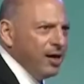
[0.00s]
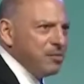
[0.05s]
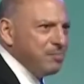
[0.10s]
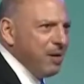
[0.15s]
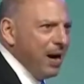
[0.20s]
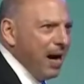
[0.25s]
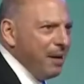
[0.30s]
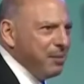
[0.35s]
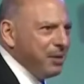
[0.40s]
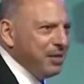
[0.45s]

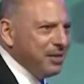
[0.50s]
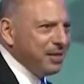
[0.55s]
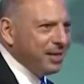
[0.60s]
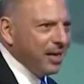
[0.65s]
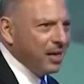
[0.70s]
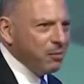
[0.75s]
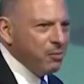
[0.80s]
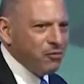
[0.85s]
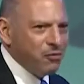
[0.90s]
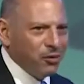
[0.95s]
Bobby
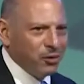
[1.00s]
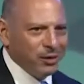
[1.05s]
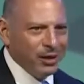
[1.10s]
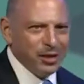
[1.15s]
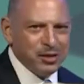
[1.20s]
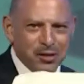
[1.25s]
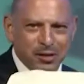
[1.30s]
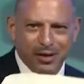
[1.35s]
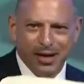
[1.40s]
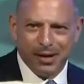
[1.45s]
indicated before.
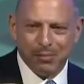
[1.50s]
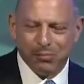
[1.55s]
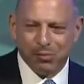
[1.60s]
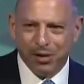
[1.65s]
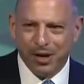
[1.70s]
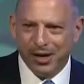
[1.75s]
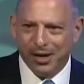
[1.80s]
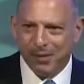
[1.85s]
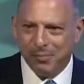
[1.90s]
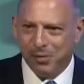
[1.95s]
Lights are kind of
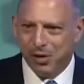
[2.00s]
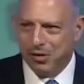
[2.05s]
bright up here.